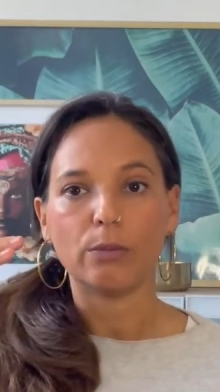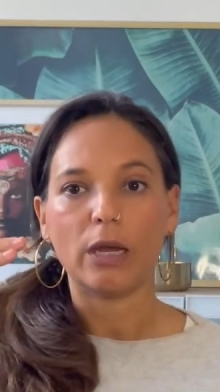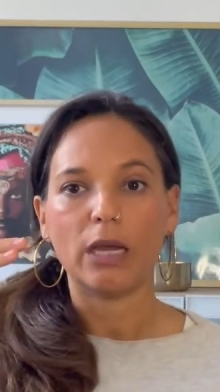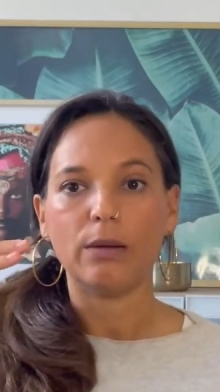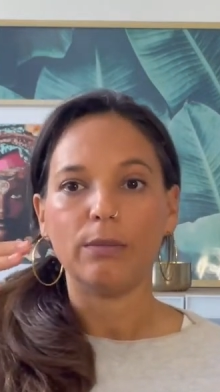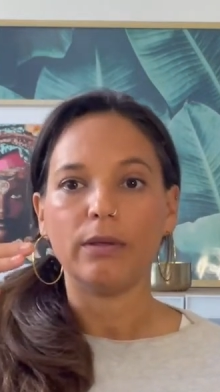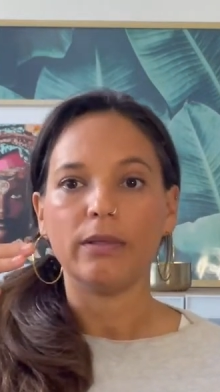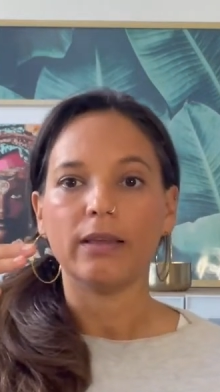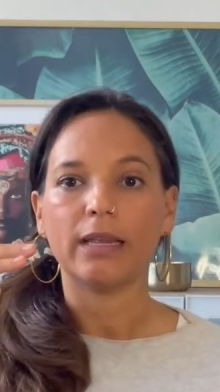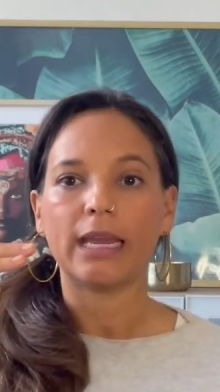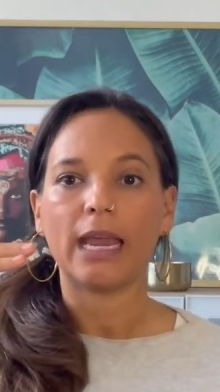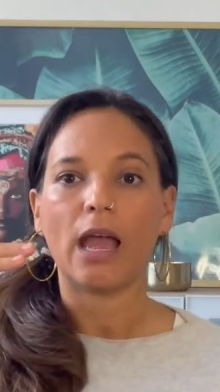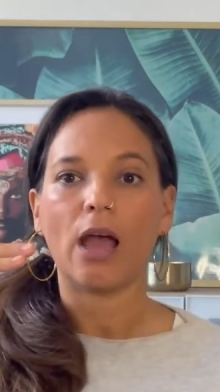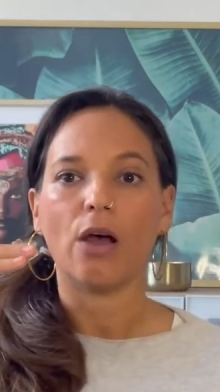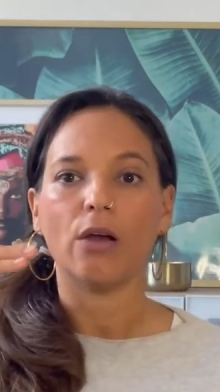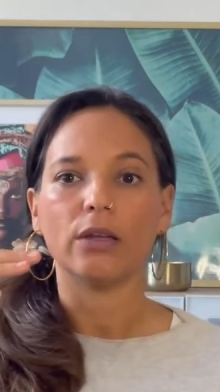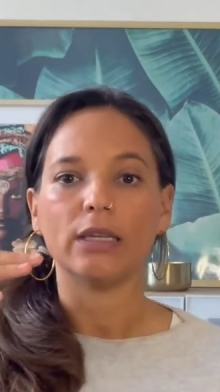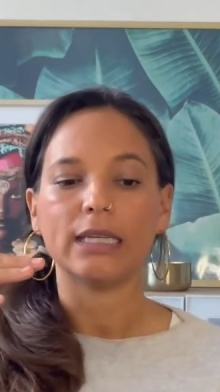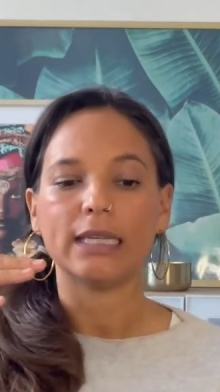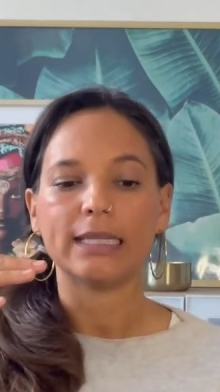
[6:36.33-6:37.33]
Maybe the
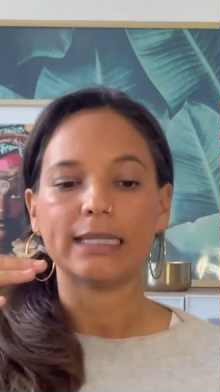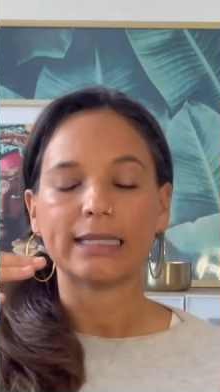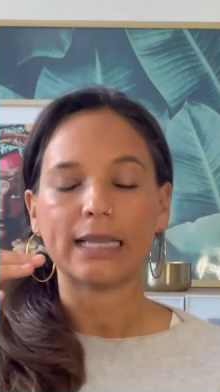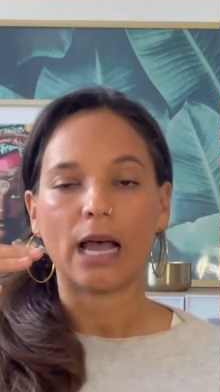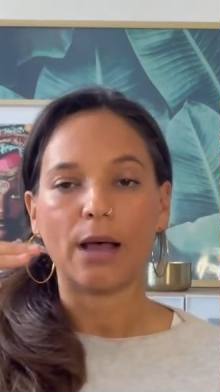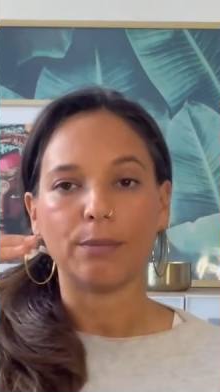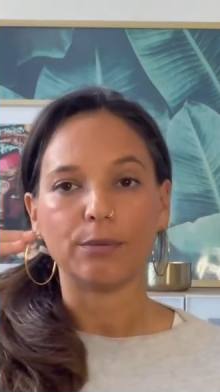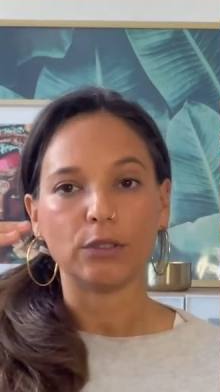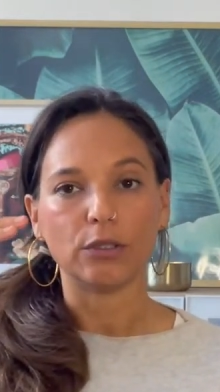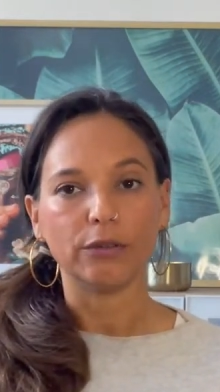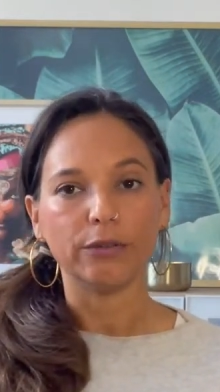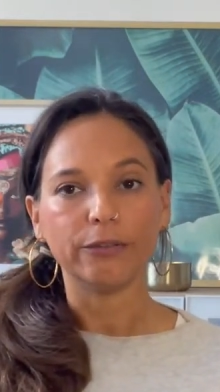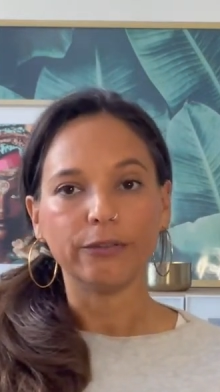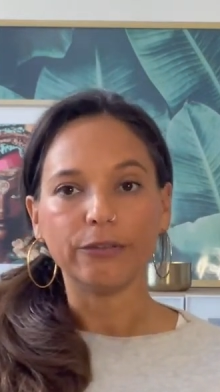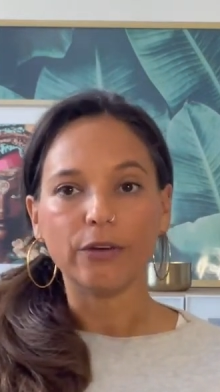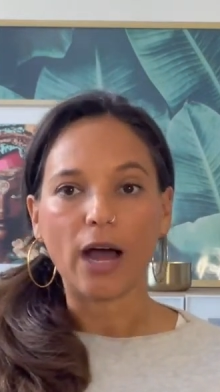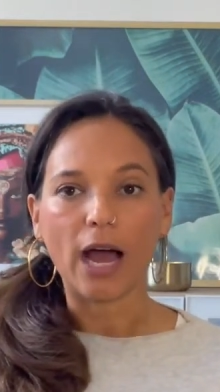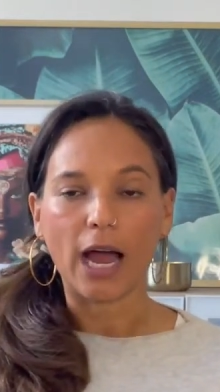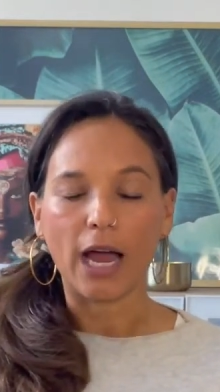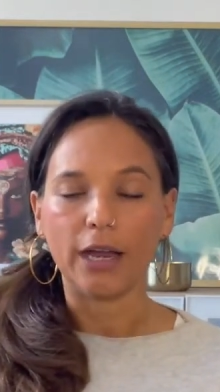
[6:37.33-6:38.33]
count is up to
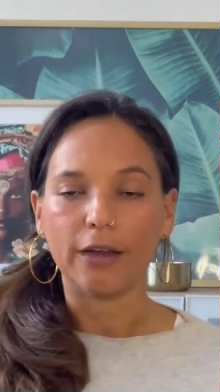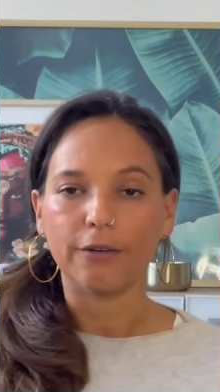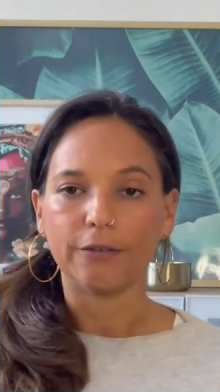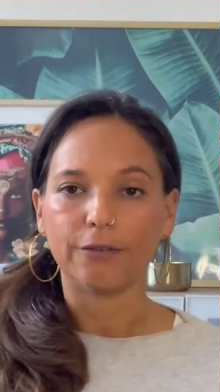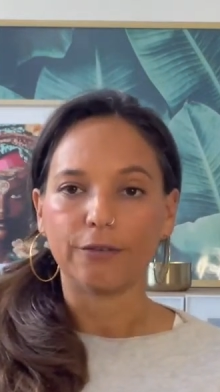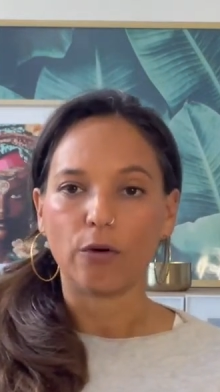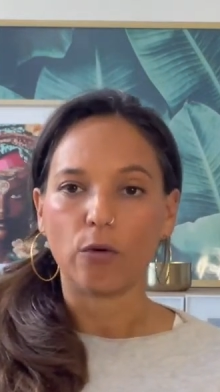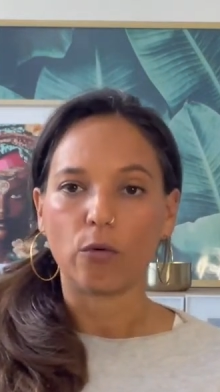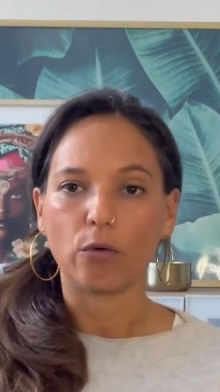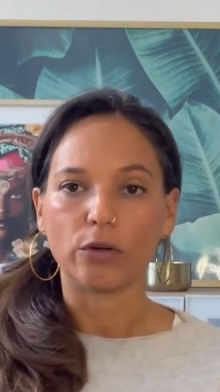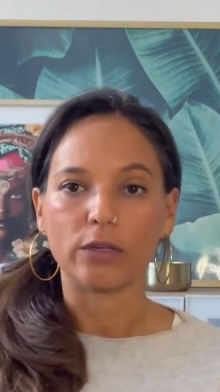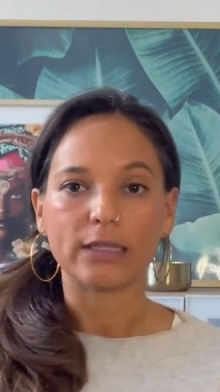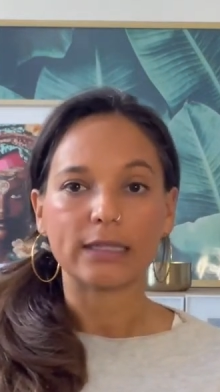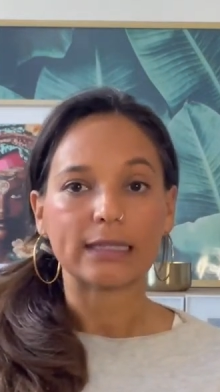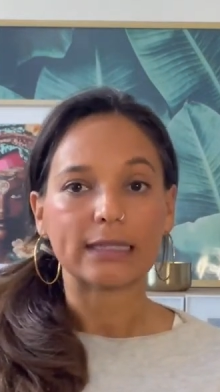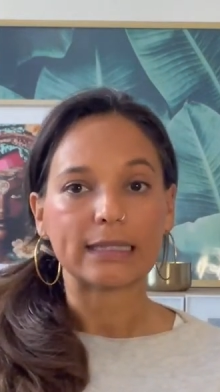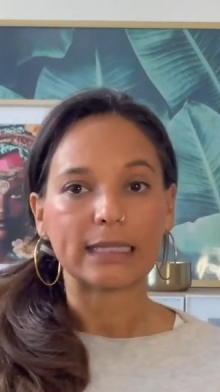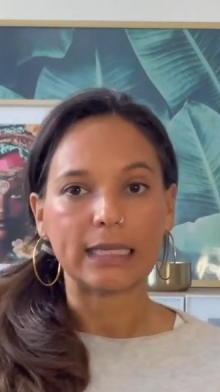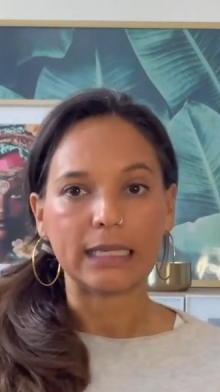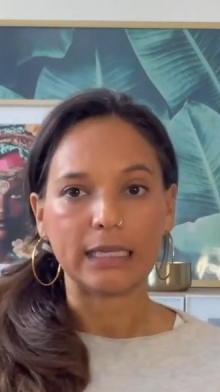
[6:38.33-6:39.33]
5 or
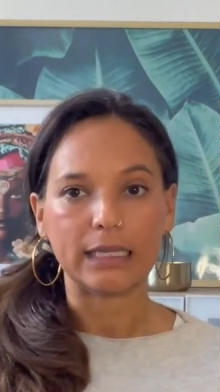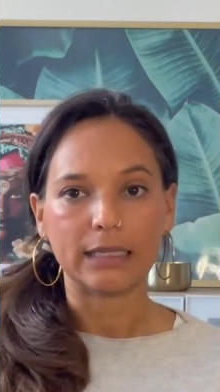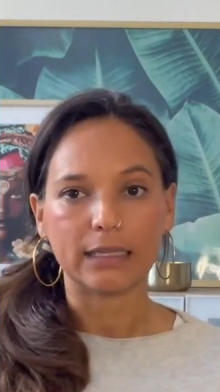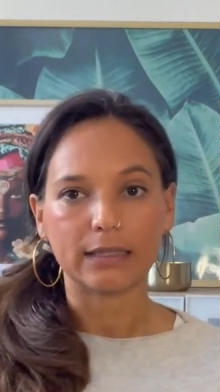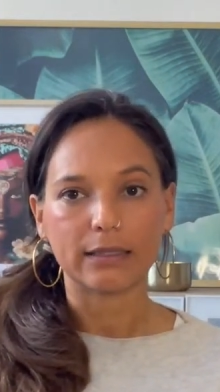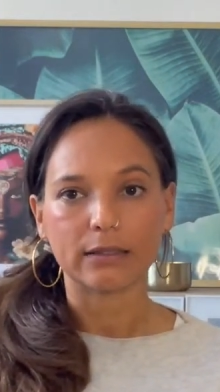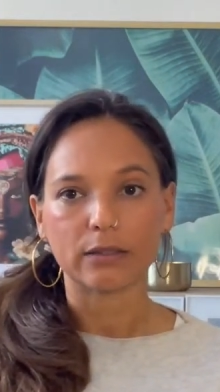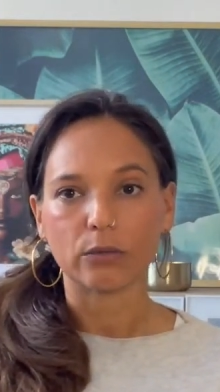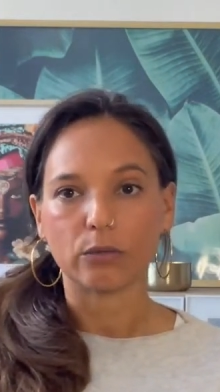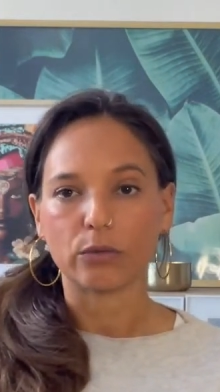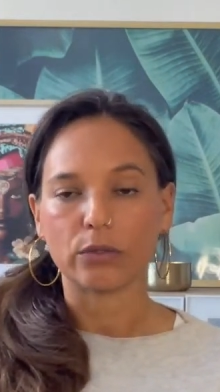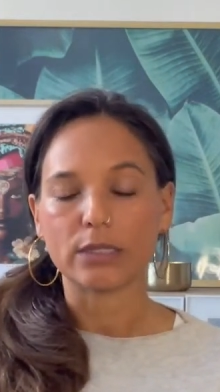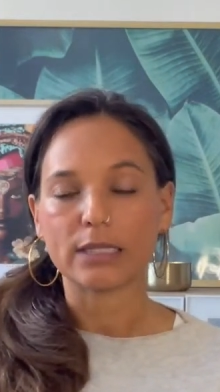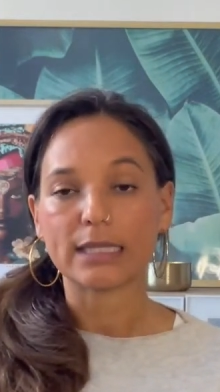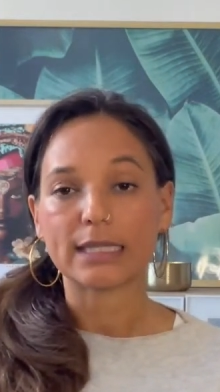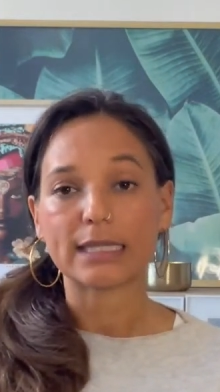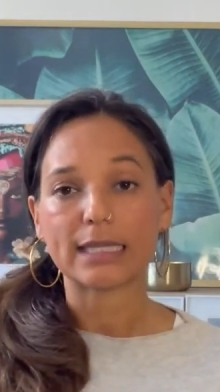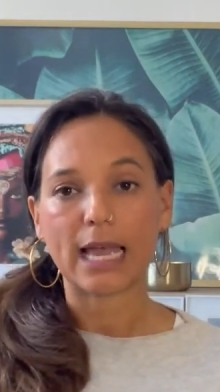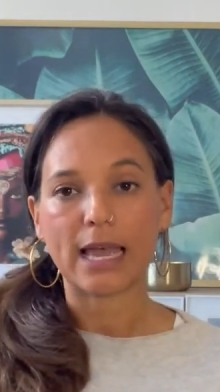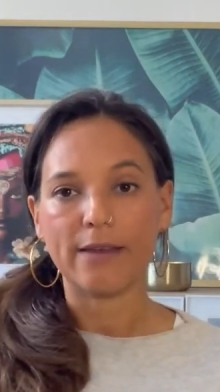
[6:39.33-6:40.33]
6 or
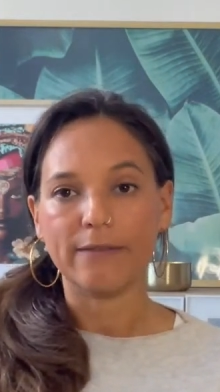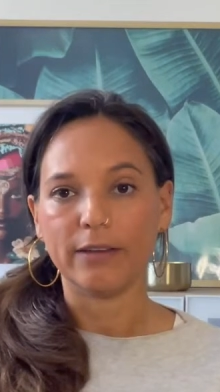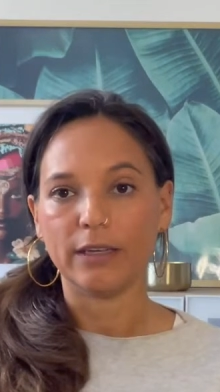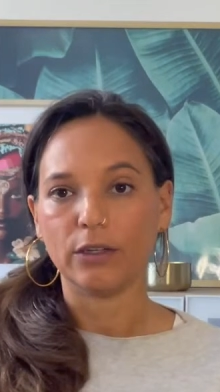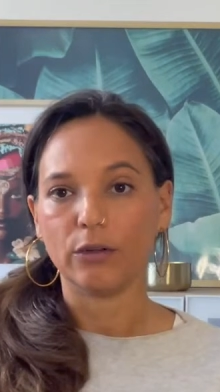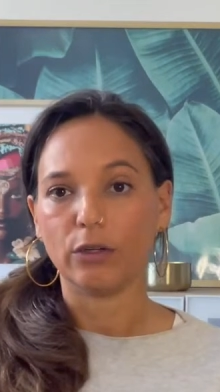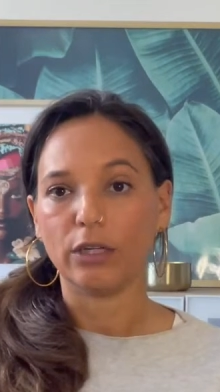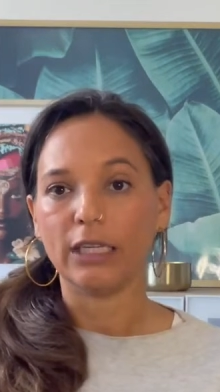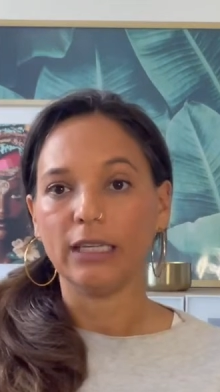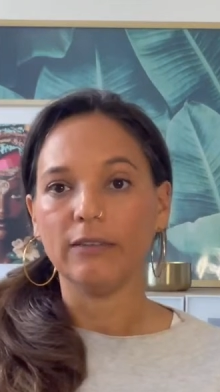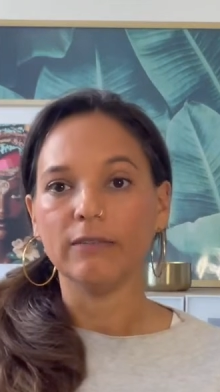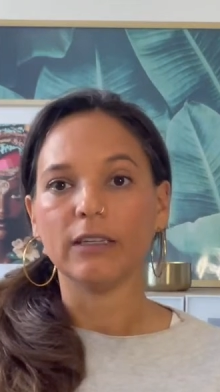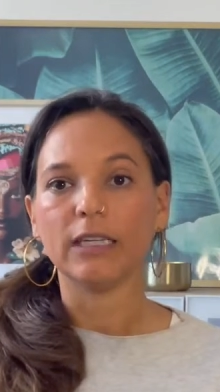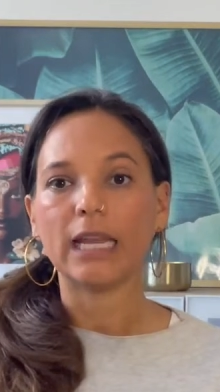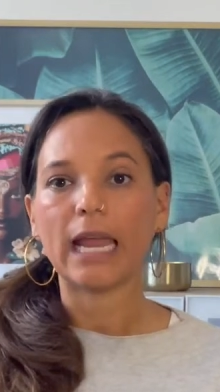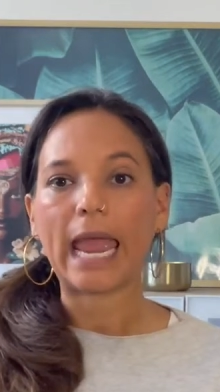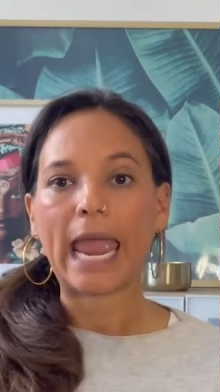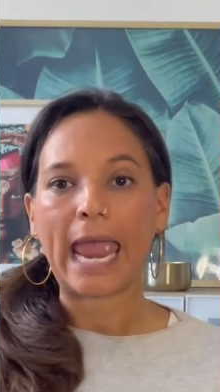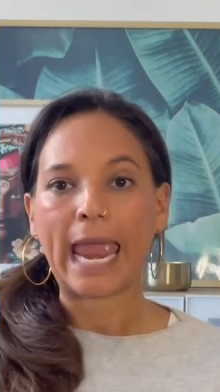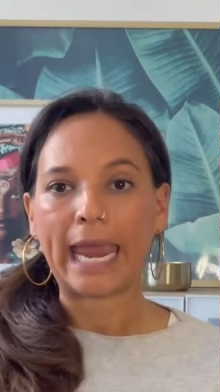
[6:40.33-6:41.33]
7 or
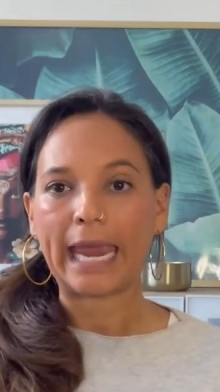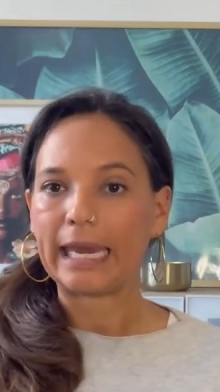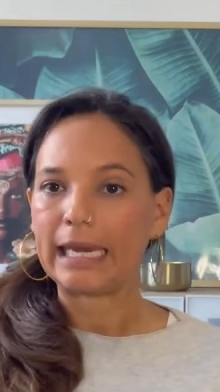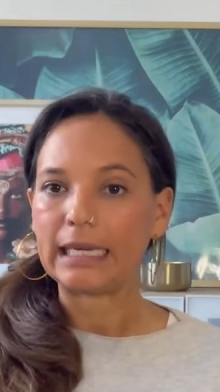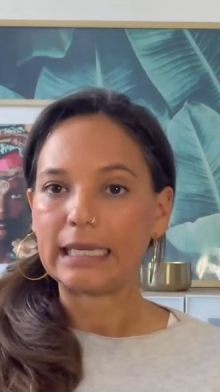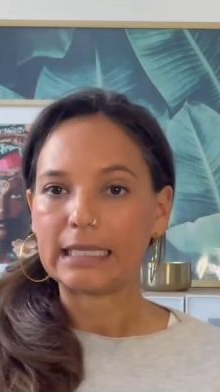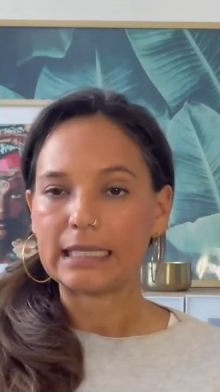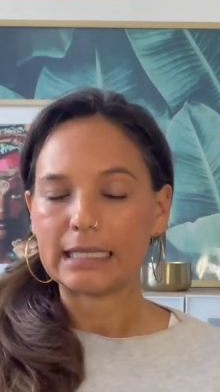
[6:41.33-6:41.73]
even 8.